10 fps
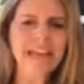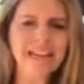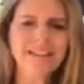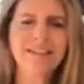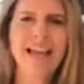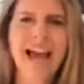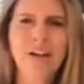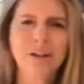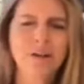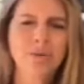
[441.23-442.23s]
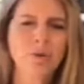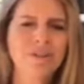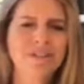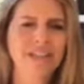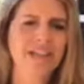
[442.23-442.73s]
Sennacherib, who was
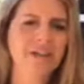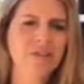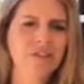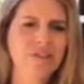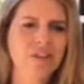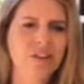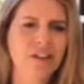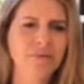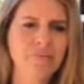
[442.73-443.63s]
the king of Assyria,